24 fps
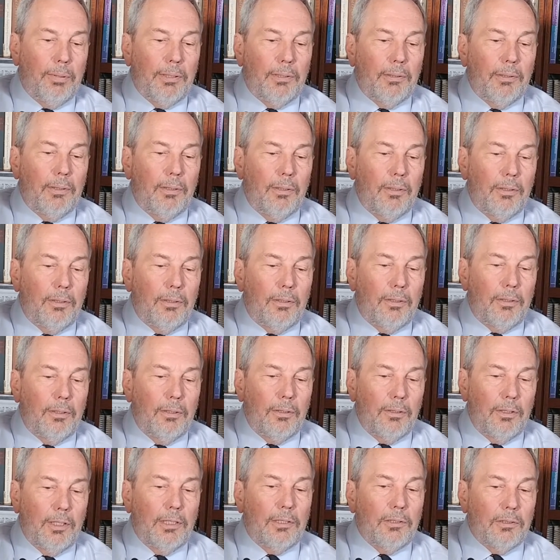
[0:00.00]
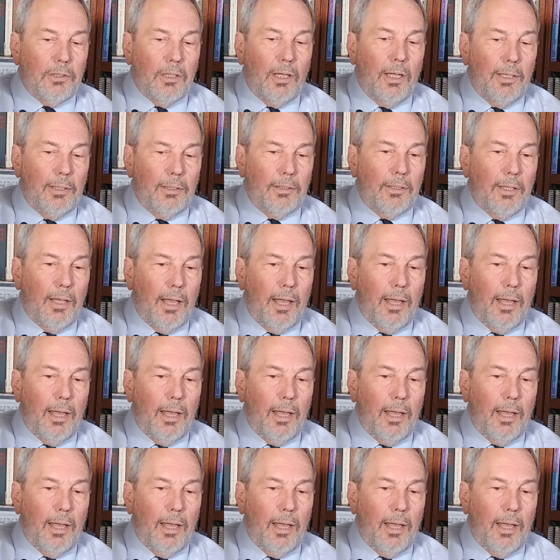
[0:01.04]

but things like